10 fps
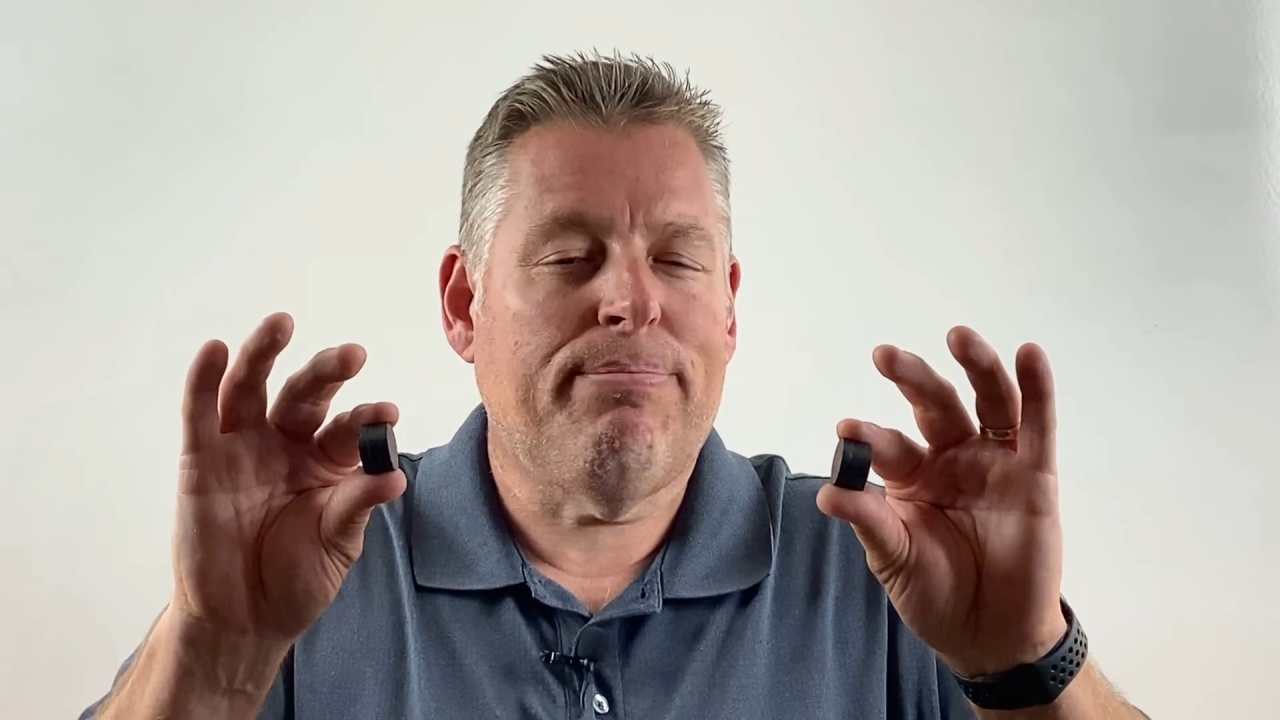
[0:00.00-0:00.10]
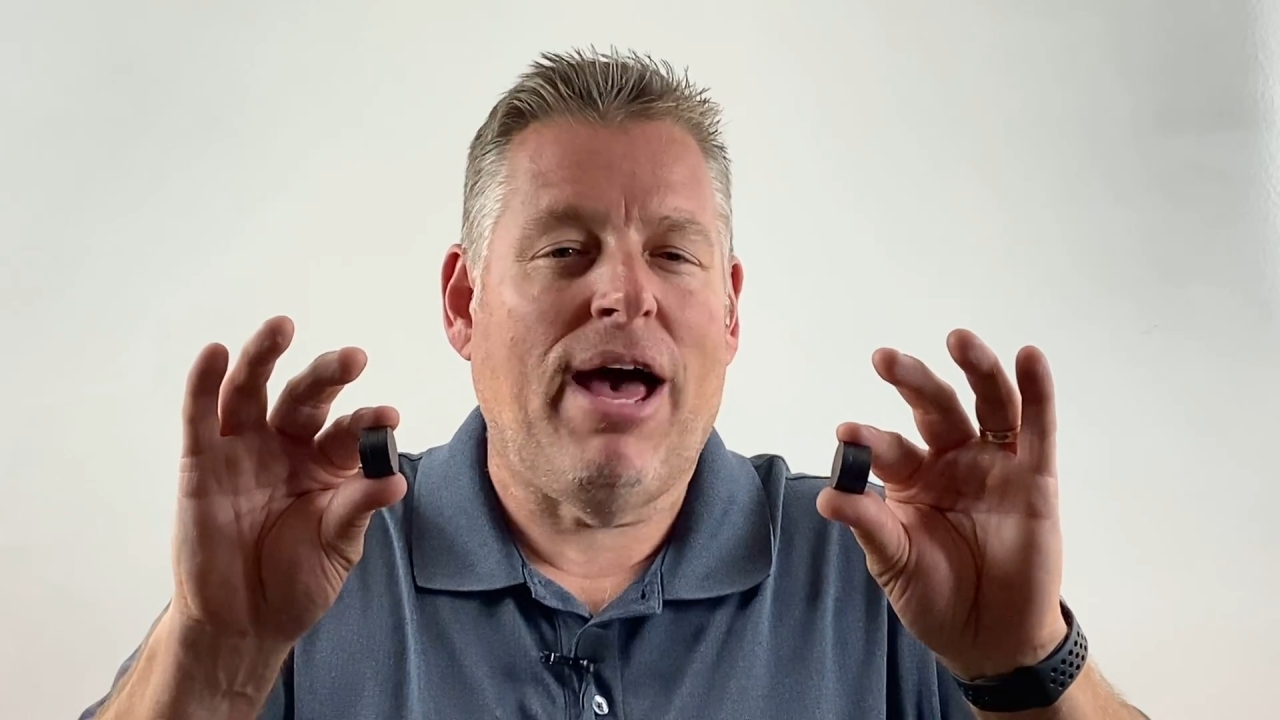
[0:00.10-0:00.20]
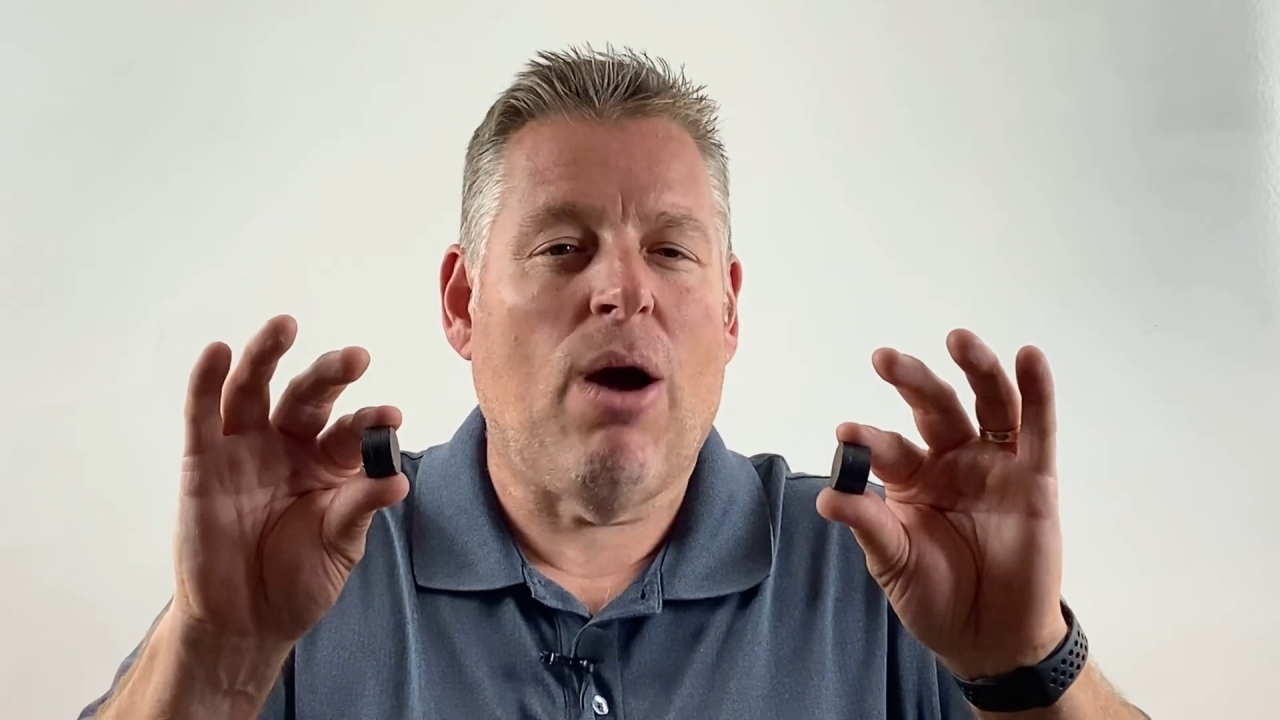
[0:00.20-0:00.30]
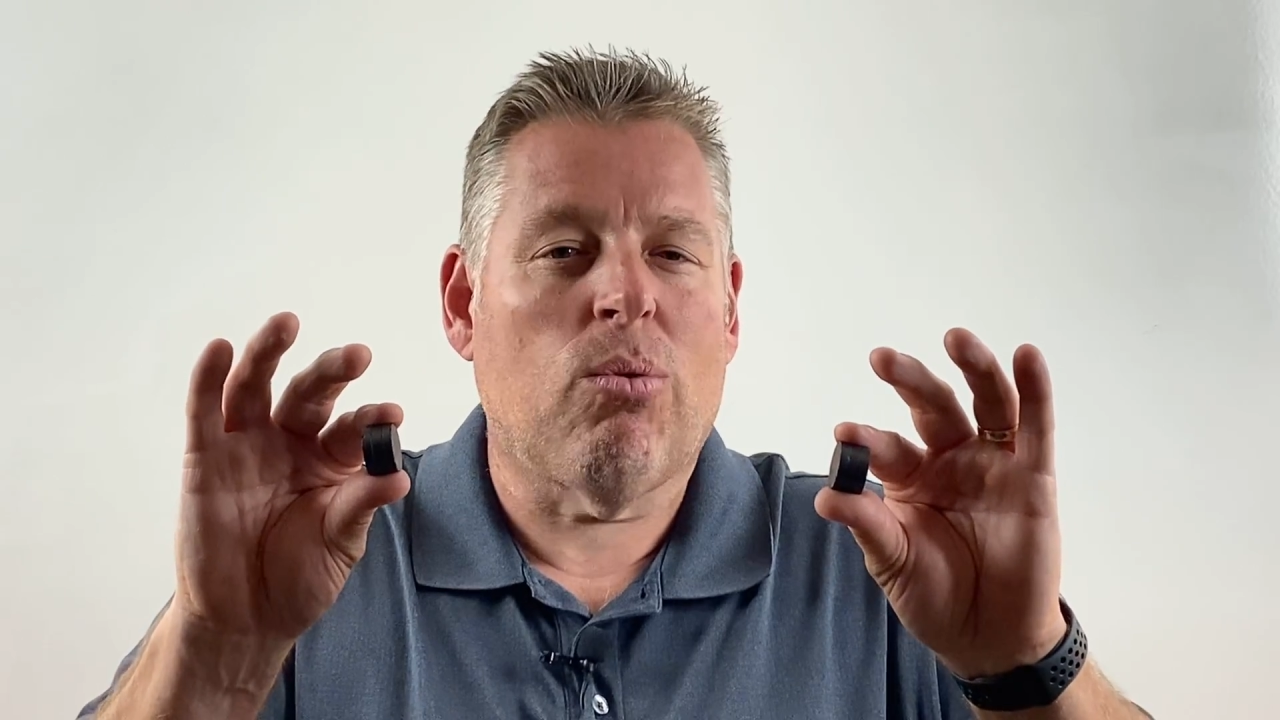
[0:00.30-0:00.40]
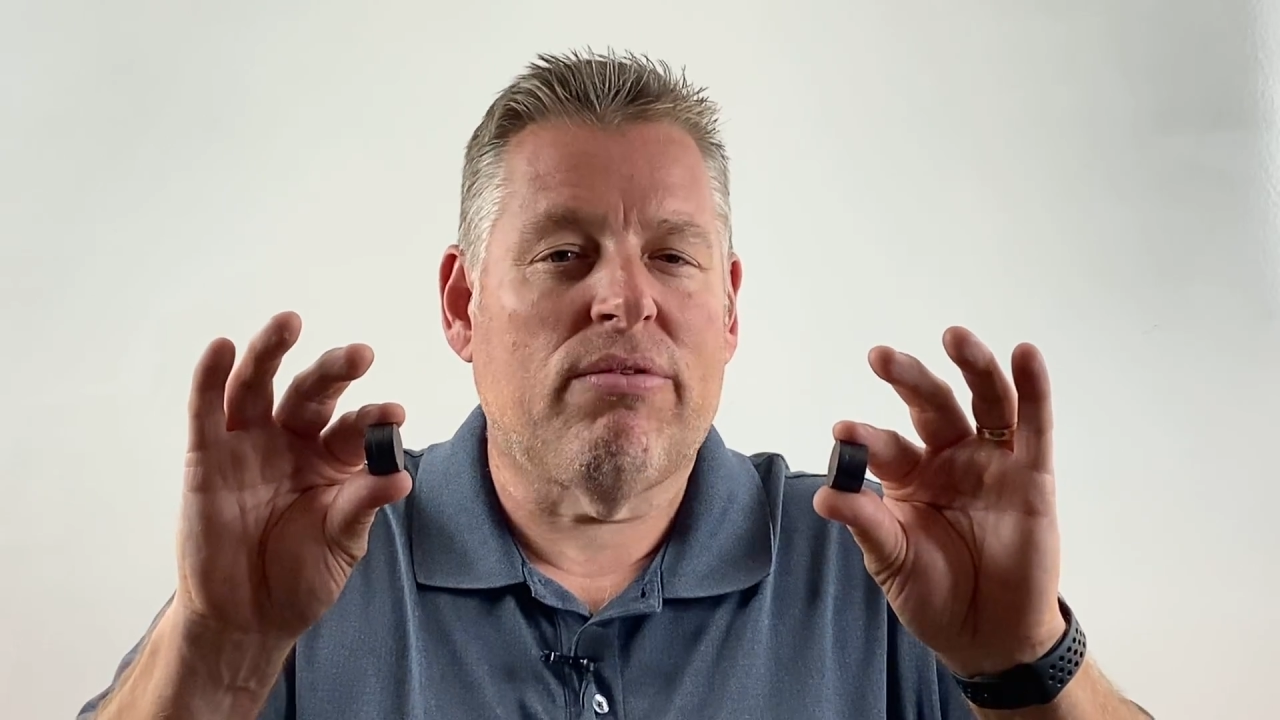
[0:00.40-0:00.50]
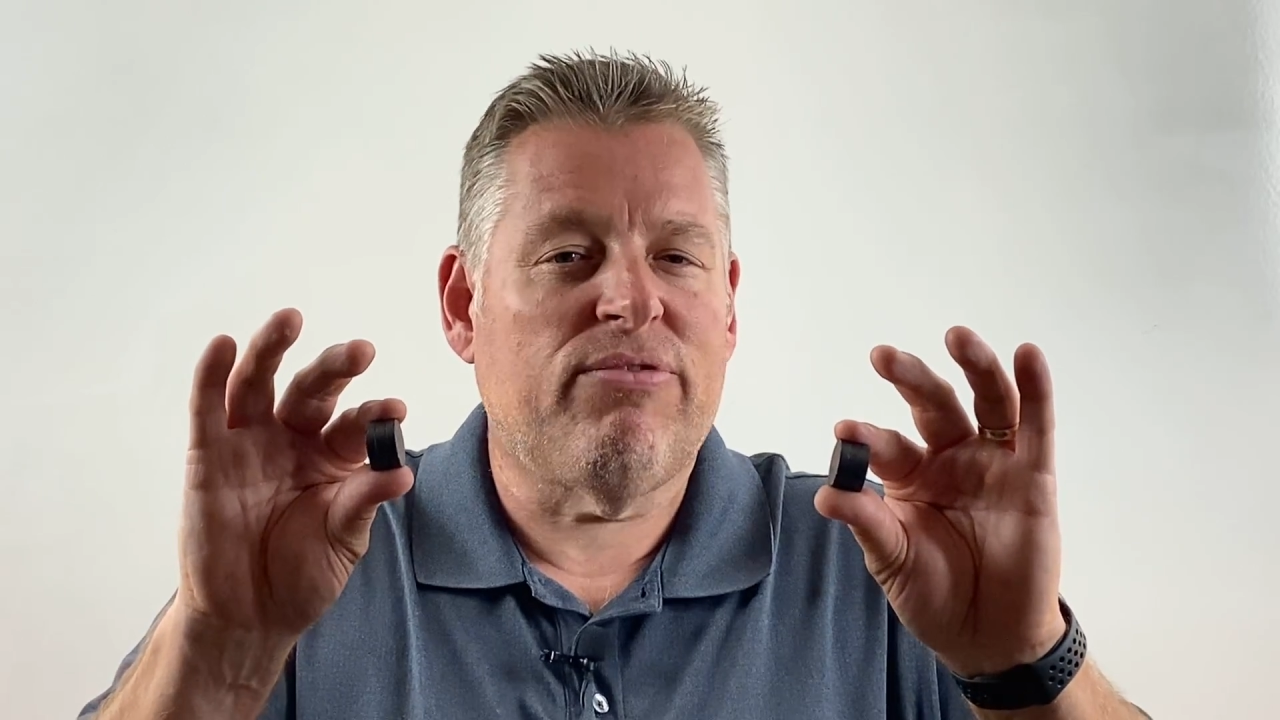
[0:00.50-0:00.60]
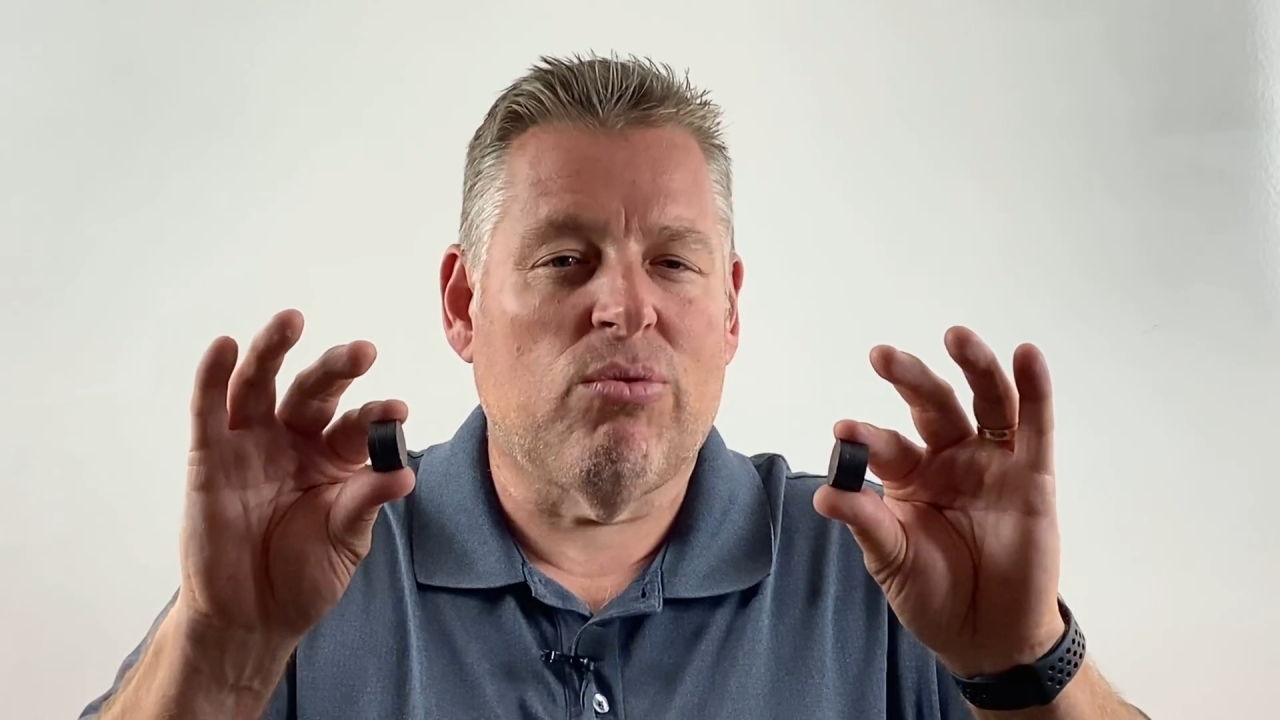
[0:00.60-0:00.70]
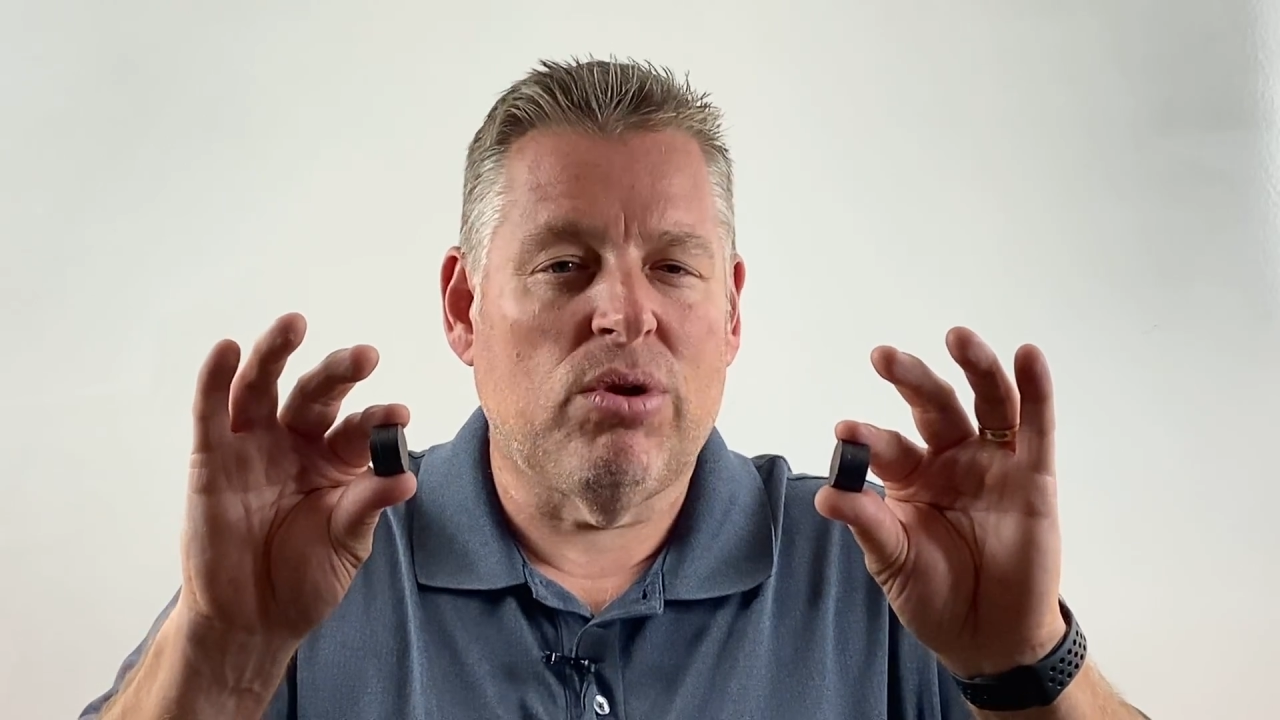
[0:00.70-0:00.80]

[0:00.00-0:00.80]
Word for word: powerful